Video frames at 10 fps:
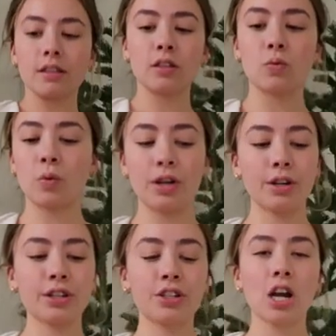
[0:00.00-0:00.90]
this
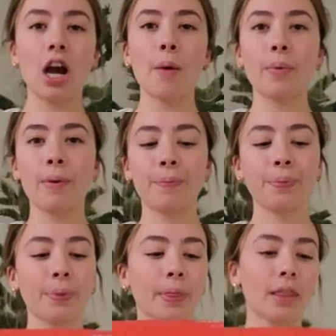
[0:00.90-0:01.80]
Wonder Shop
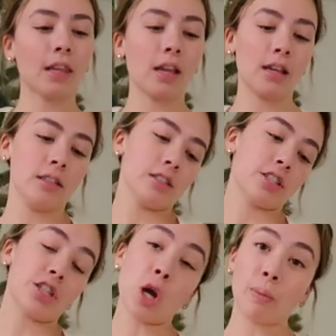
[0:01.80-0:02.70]

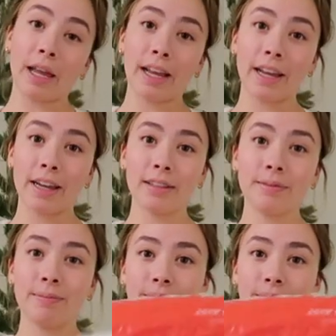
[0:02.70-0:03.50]
snow blanket.